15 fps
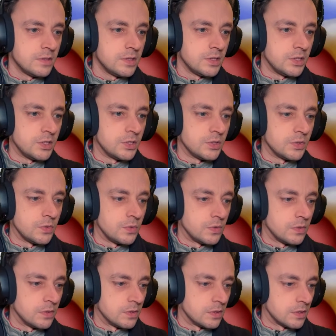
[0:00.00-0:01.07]
You.
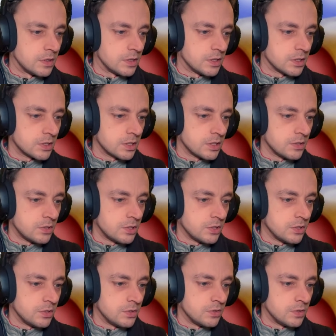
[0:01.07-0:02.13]
Alright, let's go
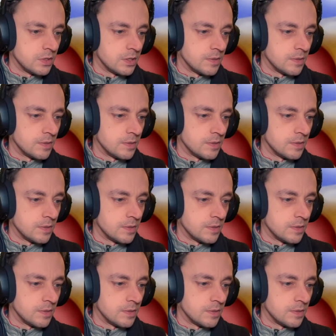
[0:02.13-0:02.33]
to...